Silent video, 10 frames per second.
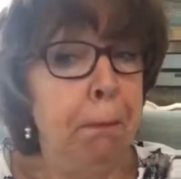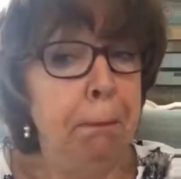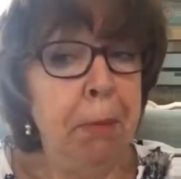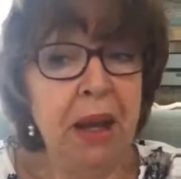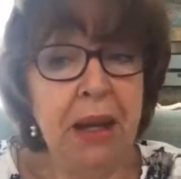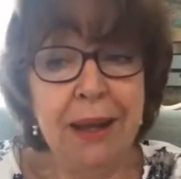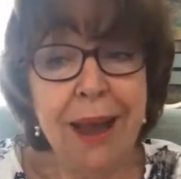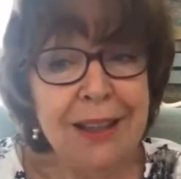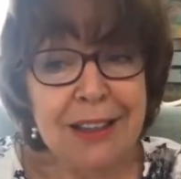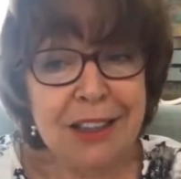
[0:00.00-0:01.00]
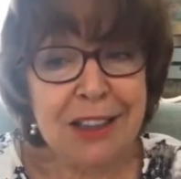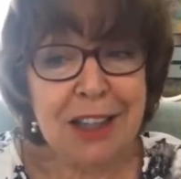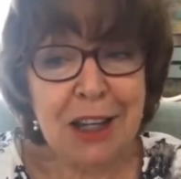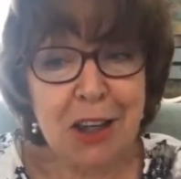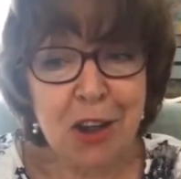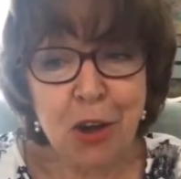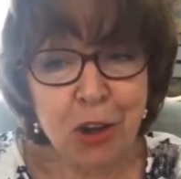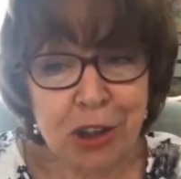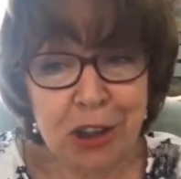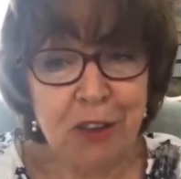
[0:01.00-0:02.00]
being against the
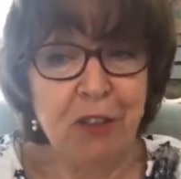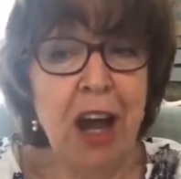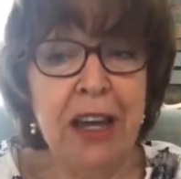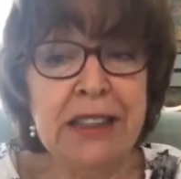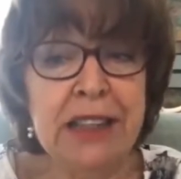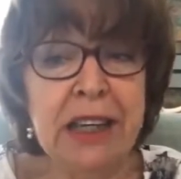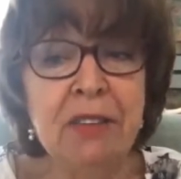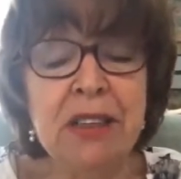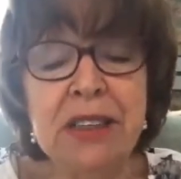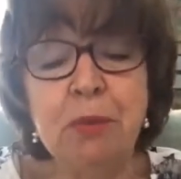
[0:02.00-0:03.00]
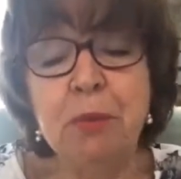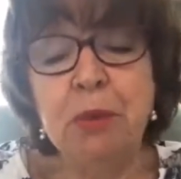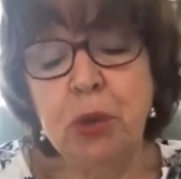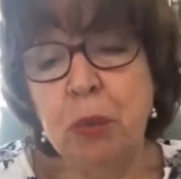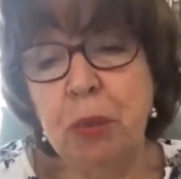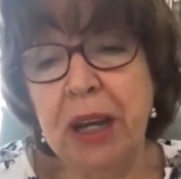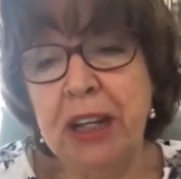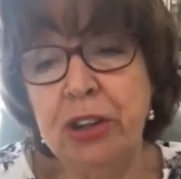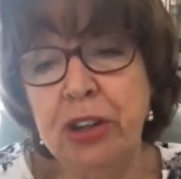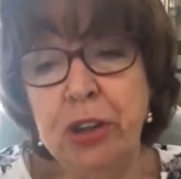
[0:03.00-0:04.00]
cuts to the fire service, which were being
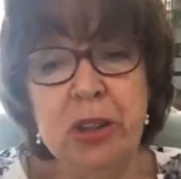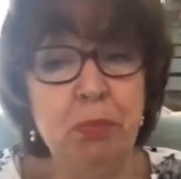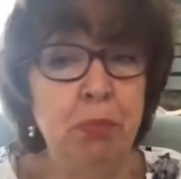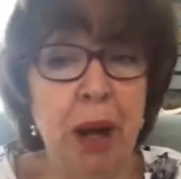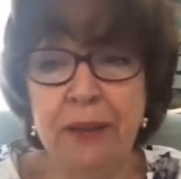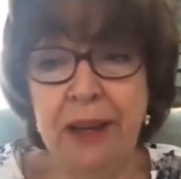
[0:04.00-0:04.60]
introduced by the